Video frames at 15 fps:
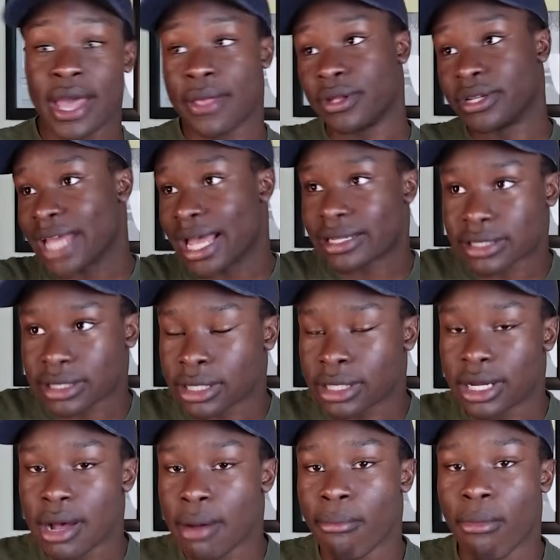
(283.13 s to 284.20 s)
the Tesla
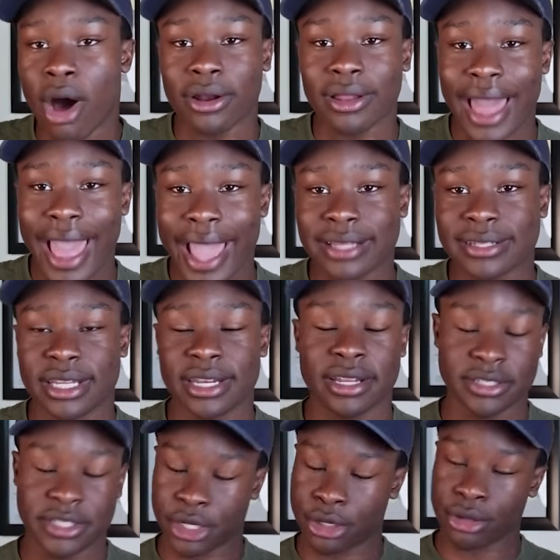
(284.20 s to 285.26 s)
Model X in
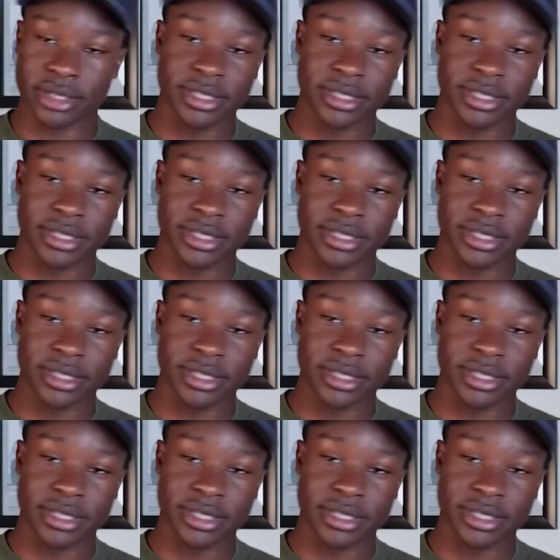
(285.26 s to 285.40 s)
a 0 to